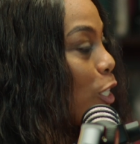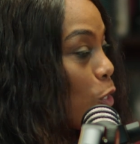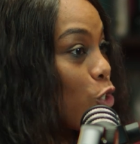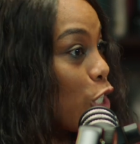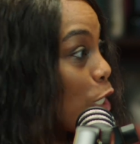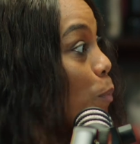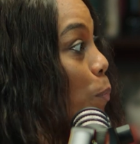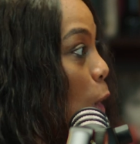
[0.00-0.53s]
So
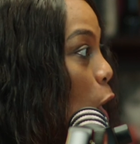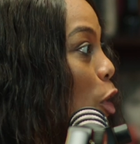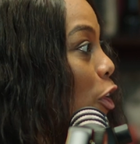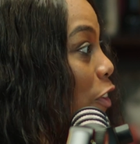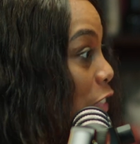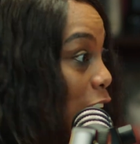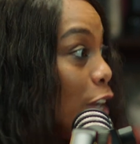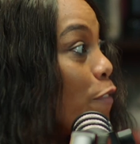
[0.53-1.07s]
she's a part
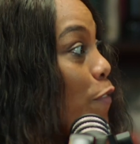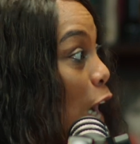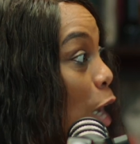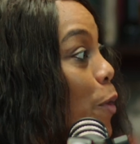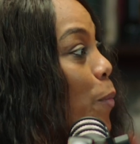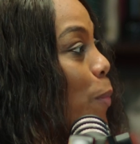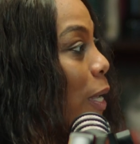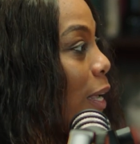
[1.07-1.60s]
of that
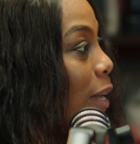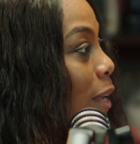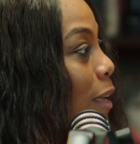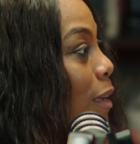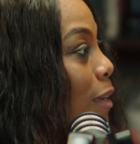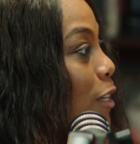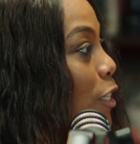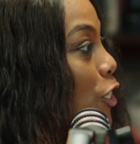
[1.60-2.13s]
environment.
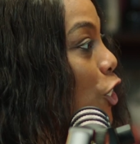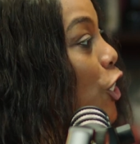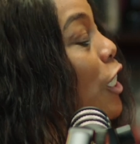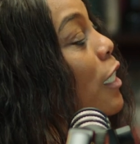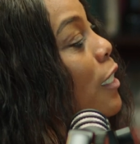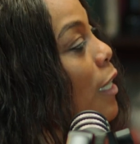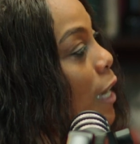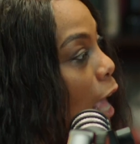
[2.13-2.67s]

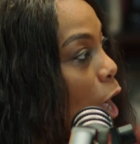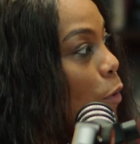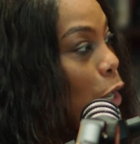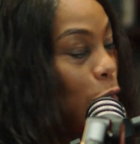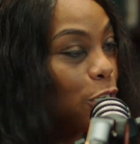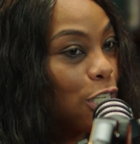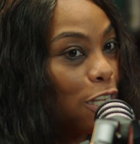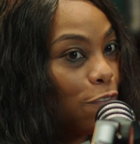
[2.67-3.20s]
She's allowing
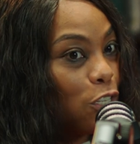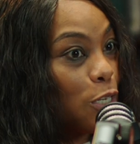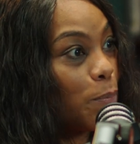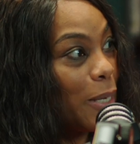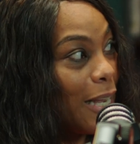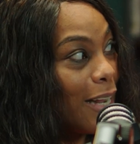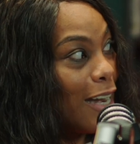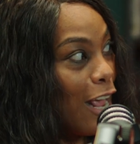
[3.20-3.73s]
herself to
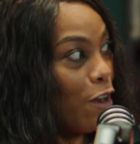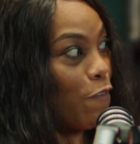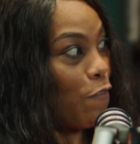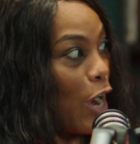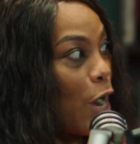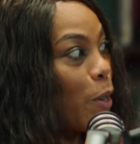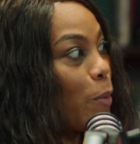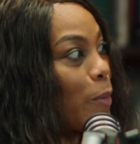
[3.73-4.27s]
be in that
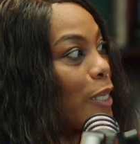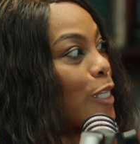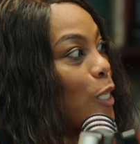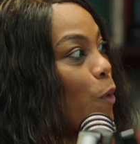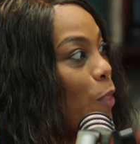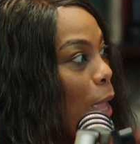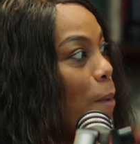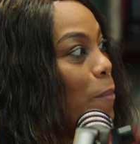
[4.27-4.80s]
environment.
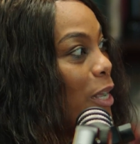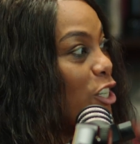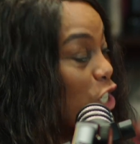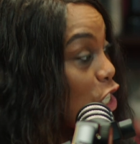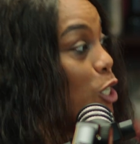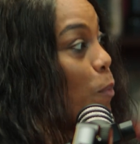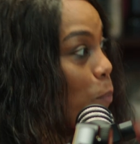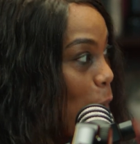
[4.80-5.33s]
So that means
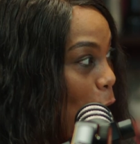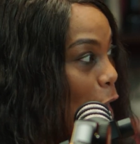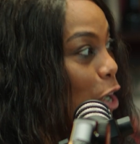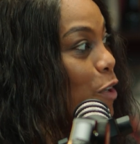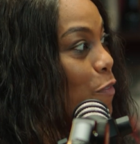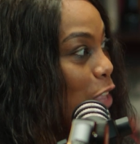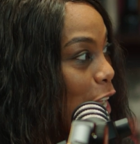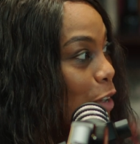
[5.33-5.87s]
she's a
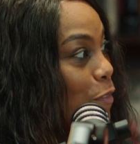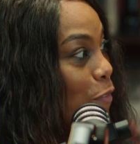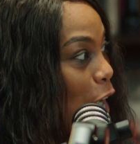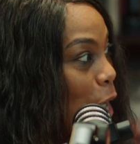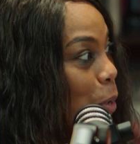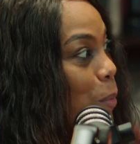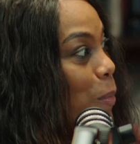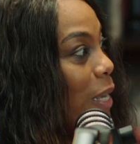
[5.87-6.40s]
part of that
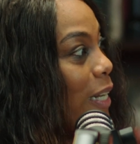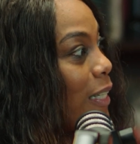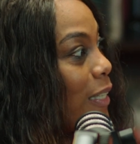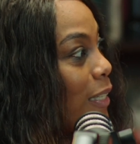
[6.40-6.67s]
environment.